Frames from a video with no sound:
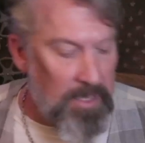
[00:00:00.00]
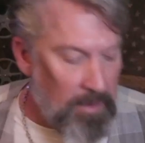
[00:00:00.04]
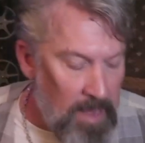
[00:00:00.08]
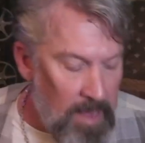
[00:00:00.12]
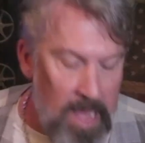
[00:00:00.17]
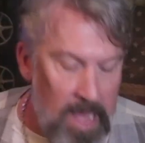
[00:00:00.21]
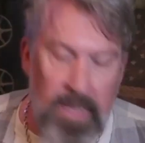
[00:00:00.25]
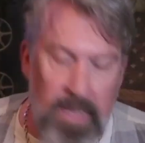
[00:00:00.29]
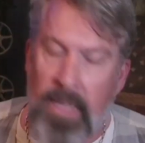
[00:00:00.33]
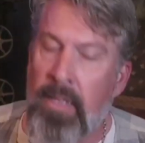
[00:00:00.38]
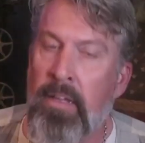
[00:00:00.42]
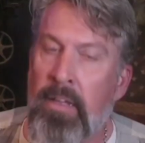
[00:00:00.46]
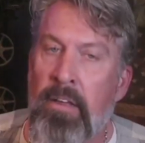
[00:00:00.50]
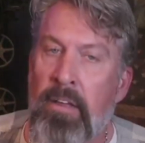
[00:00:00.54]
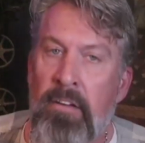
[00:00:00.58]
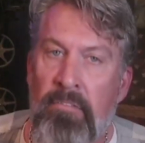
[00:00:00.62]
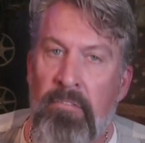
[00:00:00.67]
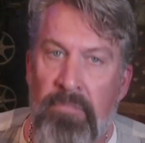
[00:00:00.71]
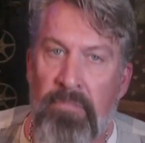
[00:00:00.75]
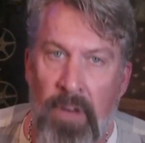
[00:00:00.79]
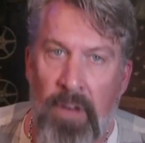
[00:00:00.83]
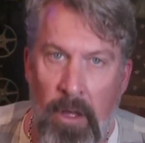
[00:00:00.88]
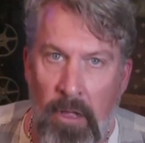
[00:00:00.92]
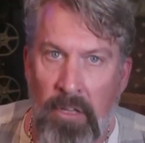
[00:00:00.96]
luck
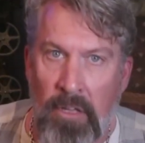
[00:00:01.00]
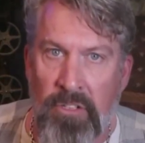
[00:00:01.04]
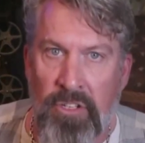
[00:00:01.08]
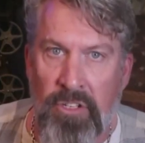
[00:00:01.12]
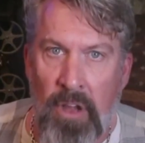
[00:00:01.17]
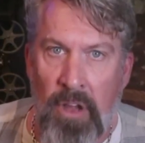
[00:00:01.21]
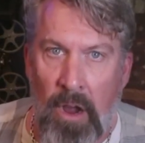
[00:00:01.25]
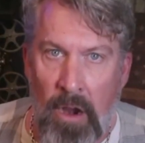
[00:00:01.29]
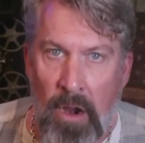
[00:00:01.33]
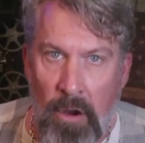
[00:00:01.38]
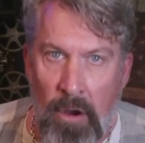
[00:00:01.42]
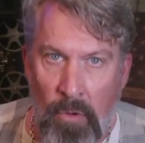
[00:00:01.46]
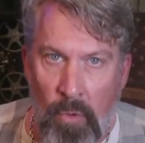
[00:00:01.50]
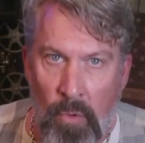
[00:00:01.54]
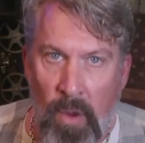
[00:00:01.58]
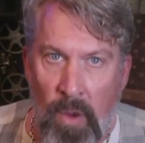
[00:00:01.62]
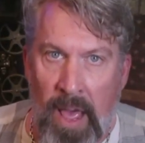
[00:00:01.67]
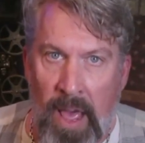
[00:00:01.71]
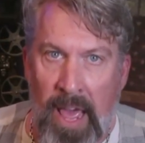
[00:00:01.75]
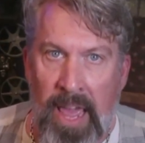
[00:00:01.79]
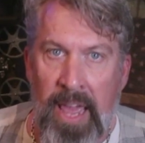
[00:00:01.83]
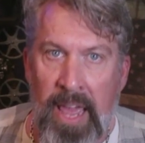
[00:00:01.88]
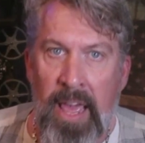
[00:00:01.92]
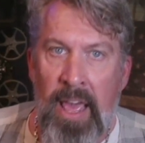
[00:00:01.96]
falls our
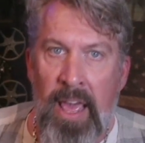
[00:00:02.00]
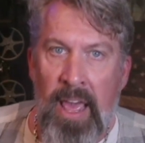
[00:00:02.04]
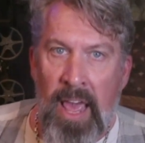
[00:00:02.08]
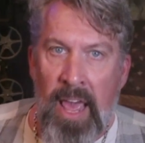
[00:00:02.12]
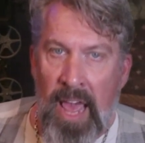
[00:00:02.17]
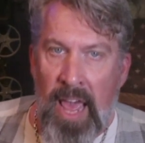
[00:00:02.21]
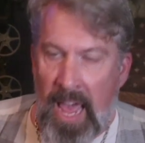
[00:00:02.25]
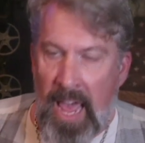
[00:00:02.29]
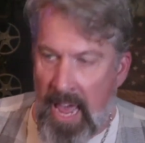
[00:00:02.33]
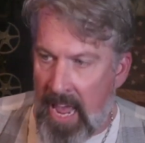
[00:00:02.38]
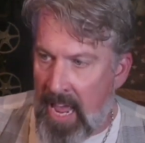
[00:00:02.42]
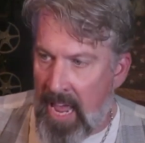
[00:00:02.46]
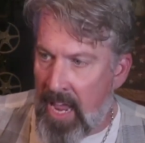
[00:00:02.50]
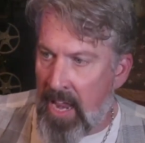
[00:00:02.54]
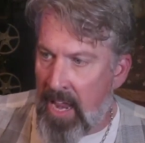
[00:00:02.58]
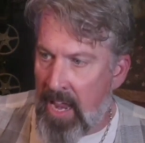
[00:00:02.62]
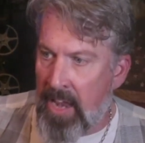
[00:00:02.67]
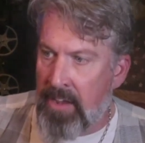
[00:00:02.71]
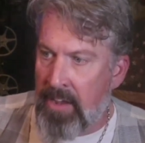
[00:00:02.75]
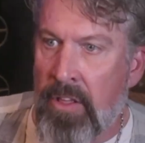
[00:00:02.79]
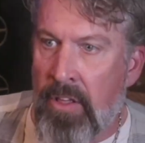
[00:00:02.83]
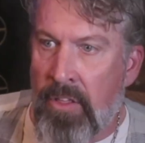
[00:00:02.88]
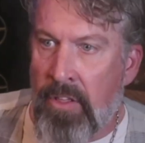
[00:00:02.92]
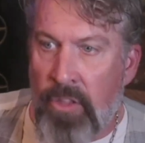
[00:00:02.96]
way,
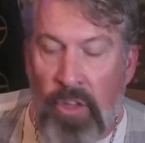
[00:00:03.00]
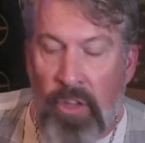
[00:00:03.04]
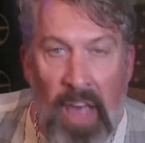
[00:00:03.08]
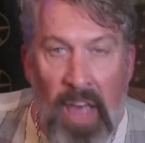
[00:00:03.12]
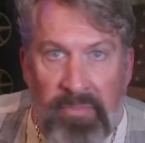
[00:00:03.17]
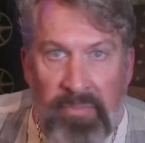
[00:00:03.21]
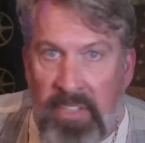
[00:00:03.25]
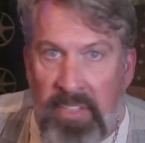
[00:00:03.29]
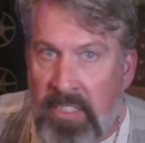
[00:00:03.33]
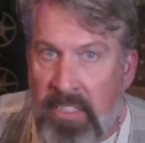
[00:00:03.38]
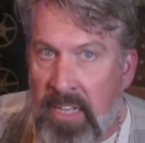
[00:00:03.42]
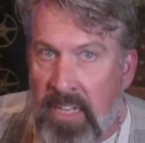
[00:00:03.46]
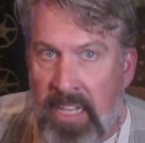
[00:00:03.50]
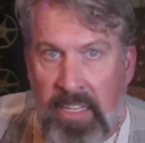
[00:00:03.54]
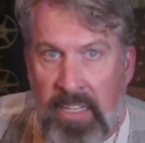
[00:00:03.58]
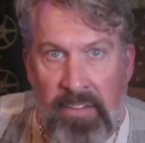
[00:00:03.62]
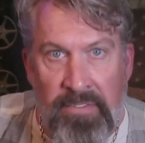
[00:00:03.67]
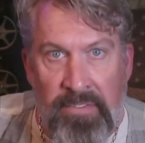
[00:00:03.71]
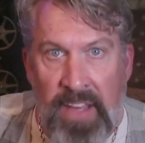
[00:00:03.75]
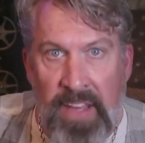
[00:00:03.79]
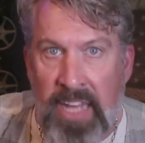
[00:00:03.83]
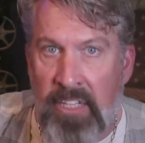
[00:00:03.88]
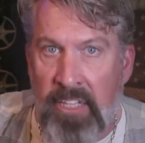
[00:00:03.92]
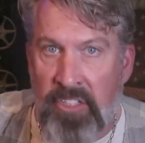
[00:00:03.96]
and you'll have to take
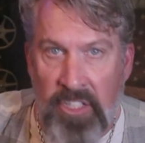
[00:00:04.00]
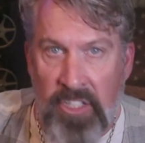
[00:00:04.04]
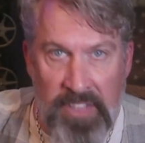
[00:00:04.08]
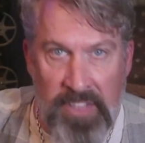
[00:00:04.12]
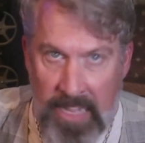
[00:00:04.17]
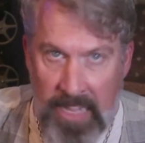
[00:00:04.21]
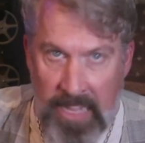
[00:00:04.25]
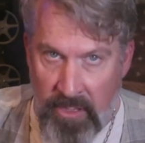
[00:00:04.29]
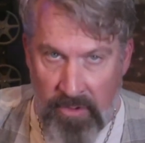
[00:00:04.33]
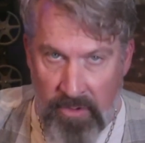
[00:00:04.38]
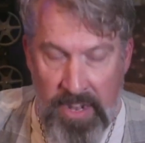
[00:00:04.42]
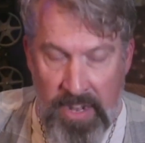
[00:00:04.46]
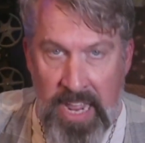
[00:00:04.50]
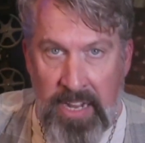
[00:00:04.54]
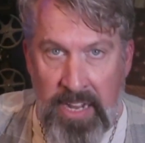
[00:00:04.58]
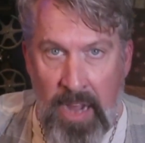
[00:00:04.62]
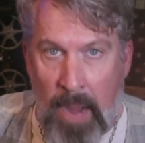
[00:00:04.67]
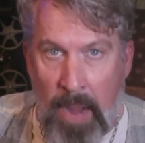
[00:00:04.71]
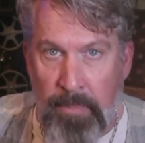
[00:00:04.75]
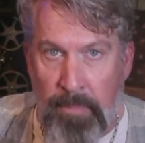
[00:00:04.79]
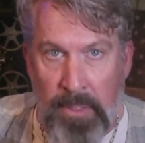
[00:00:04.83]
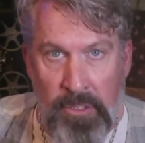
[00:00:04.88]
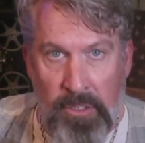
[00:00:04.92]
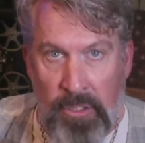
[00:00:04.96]
advantage of that unique
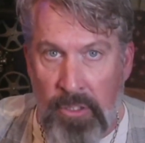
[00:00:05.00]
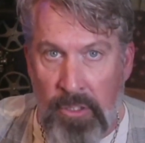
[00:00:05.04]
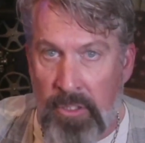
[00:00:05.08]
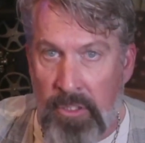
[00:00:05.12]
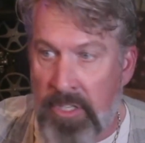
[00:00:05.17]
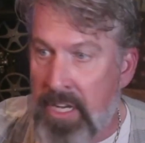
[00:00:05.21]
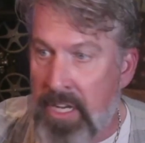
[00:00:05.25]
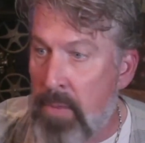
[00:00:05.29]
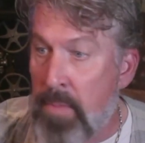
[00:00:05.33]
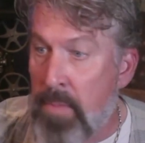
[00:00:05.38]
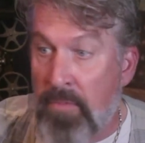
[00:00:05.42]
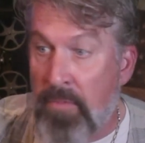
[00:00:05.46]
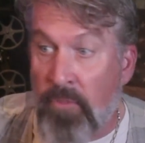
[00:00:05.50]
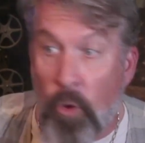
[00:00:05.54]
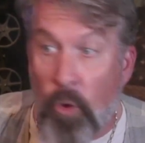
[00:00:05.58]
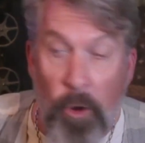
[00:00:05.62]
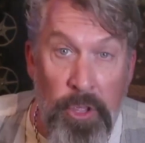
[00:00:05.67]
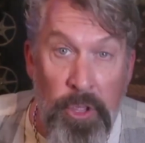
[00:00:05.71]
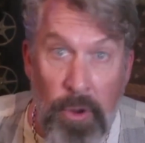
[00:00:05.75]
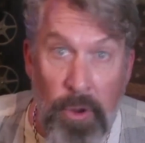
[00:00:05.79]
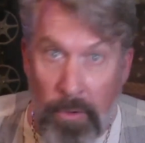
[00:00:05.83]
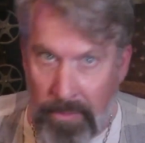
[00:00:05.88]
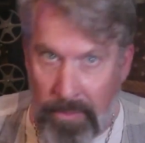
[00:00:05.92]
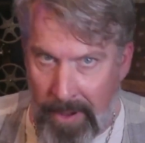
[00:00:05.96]
opportunity before
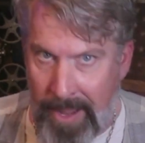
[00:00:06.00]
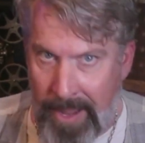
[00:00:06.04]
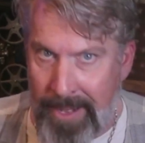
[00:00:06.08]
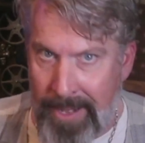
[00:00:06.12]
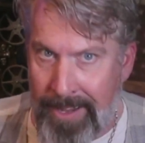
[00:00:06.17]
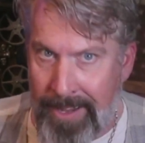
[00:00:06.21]
you're ready.